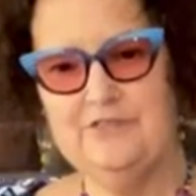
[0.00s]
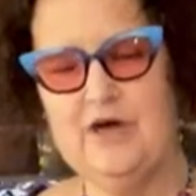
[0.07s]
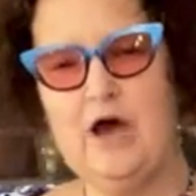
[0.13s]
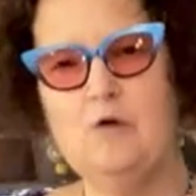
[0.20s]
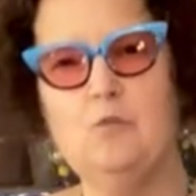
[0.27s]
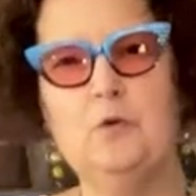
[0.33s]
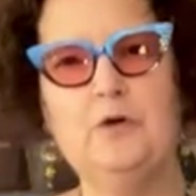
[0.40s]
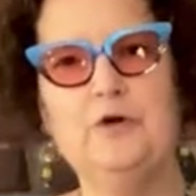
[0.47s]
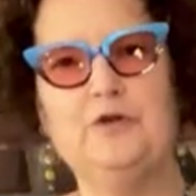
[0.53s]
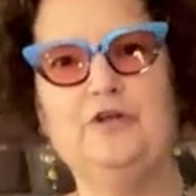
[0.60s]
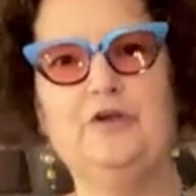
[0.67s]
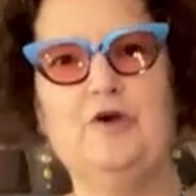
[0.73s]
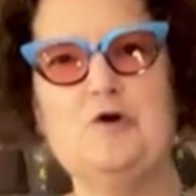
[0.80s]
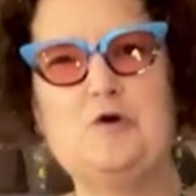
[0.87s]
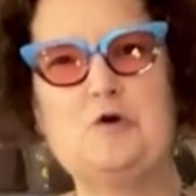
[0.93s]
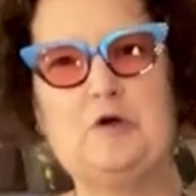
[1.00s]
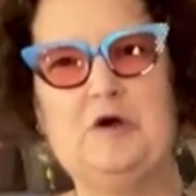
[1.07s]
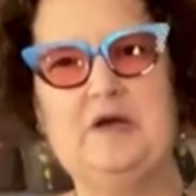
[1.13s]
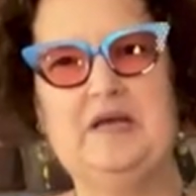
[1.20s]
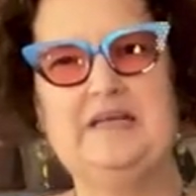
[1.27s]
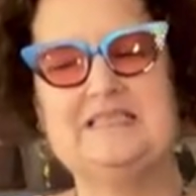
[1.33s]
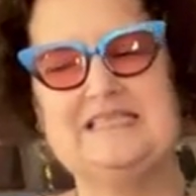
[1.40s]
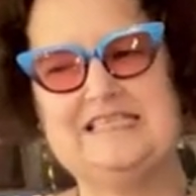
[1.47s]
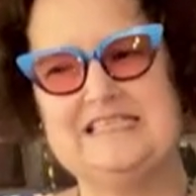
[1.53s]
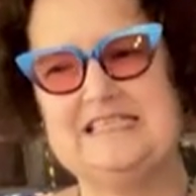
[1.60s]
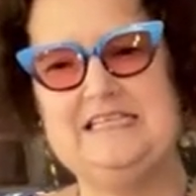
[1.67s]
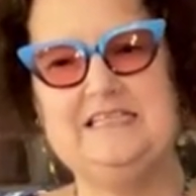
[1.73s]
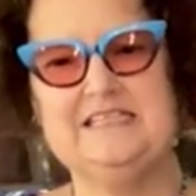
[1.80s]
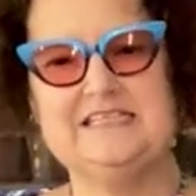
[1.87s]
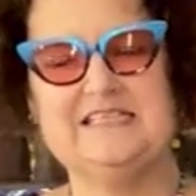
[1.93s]
that word yoke is
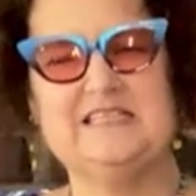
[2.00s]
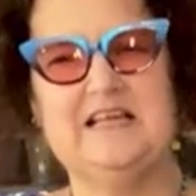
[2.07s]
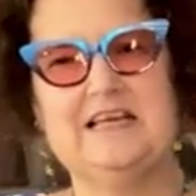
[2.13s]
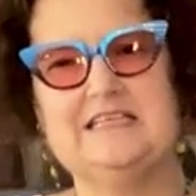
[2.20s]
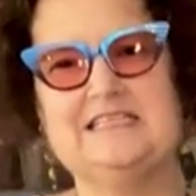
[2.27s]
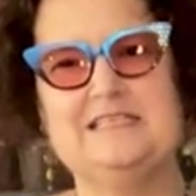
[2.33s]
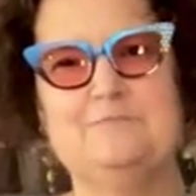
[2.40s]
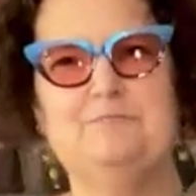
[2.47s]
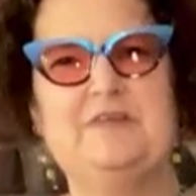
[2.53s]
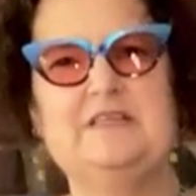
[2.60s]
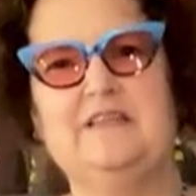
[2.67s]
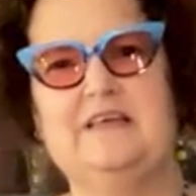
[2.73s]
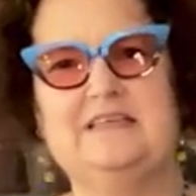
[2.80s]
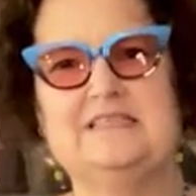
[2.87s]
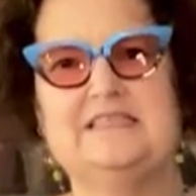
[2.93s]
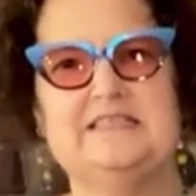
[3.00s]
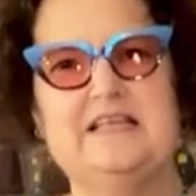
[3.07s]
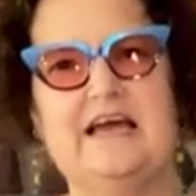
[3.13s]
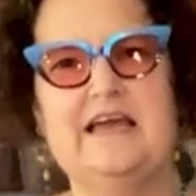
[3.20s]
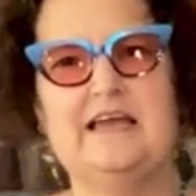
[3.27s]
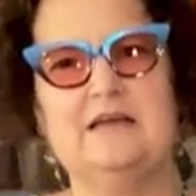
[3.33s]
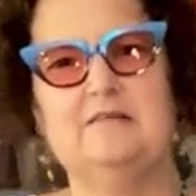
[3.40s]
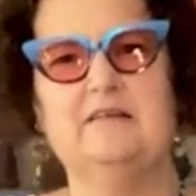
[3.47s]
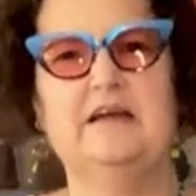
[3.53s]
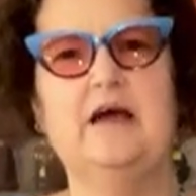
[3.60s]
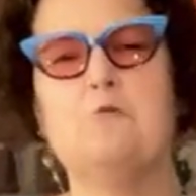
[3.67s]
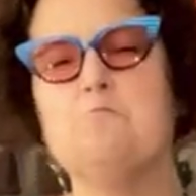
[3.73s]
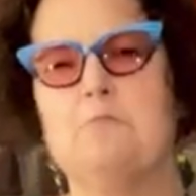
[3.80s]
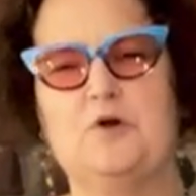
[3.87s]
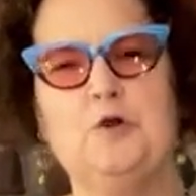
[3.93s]
seen as like something that is like
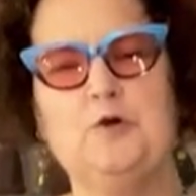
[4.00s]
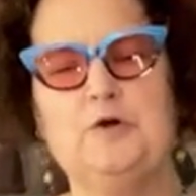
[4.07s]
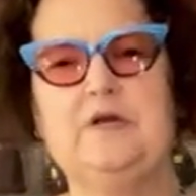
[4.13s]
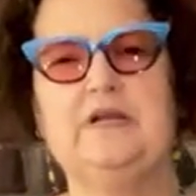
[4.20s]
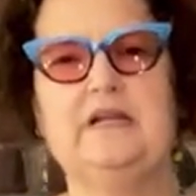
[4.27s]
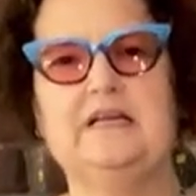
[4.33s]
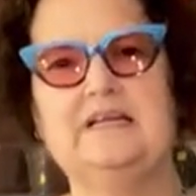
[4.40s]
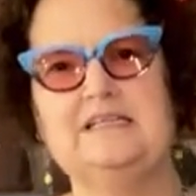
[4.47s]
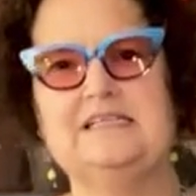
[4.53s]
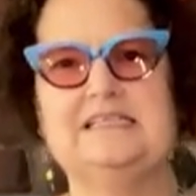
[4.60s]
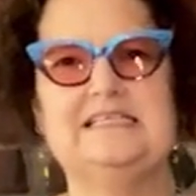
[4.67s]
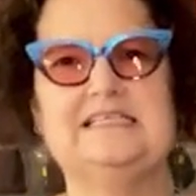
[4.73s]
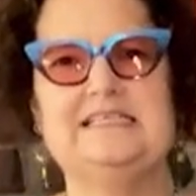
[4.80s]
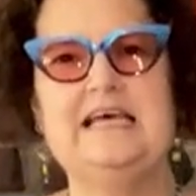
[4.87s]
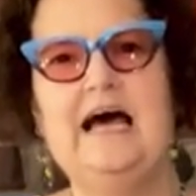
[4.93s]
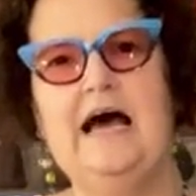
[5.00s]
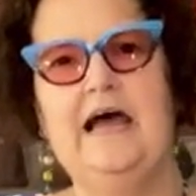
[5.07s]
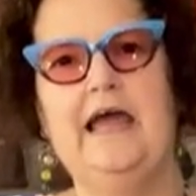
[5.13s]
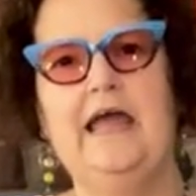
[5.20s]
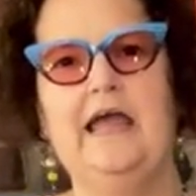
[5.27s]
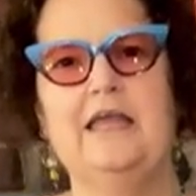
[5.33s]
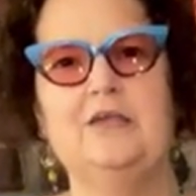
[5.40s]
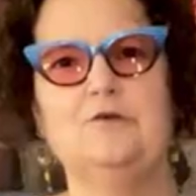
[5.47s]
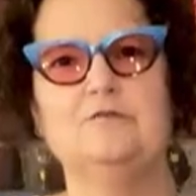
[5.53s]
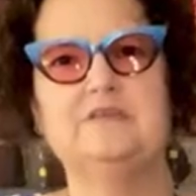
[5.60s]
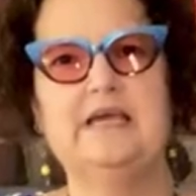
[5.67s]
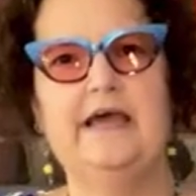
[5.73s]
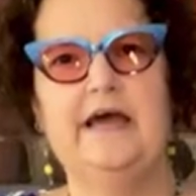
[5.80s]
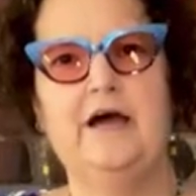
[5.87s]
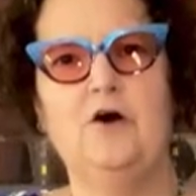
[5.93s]
a burden and is tying you
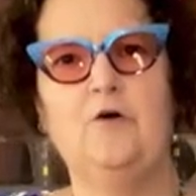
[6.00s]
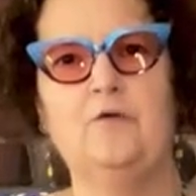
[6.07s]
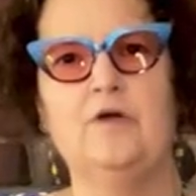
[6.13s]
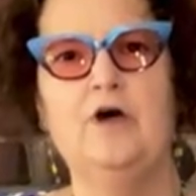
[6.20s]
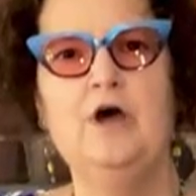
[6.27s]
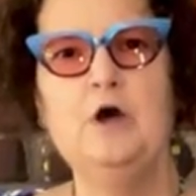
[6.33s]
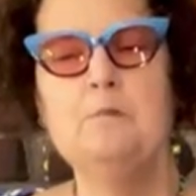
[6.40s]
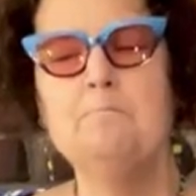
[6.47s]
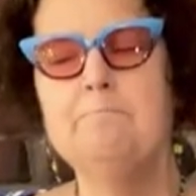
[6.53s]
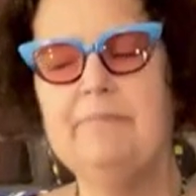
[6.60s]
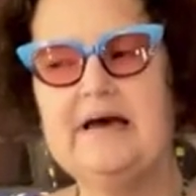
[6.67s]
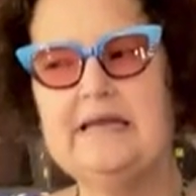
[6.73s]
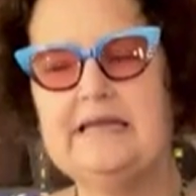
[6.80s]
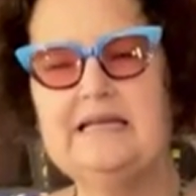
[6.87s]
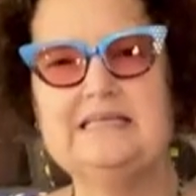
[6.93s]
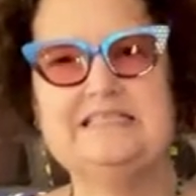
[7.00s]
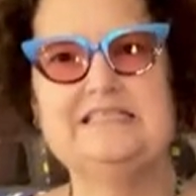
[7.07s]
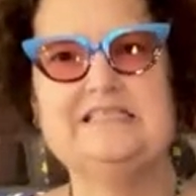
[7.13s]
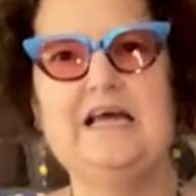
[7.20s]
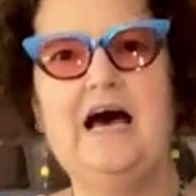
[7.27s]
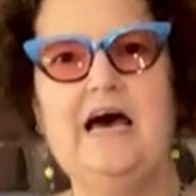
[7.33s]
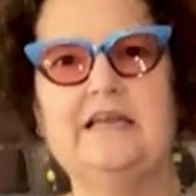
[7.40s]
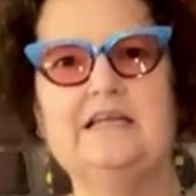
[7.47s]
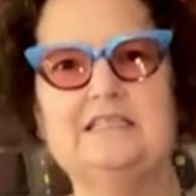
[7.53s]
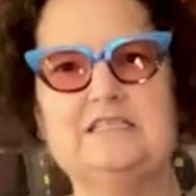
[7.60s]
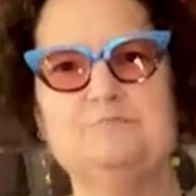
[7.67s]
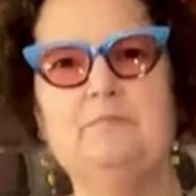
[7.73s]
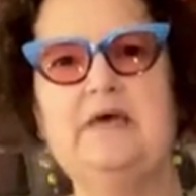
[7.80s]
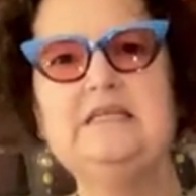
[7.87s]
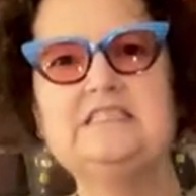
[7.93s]
down, but it's not. It's
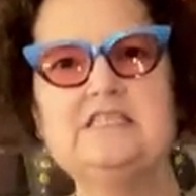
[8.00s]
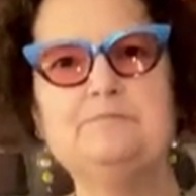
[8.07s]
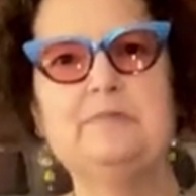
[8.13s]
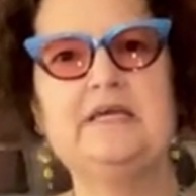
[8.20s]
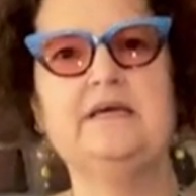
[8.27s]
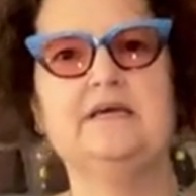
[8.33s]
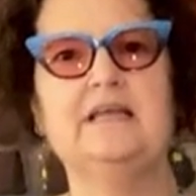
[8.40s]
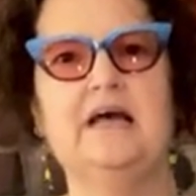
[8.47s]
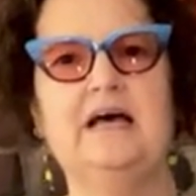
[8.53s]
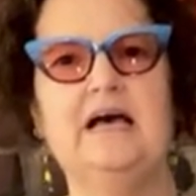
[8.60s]
meant to be a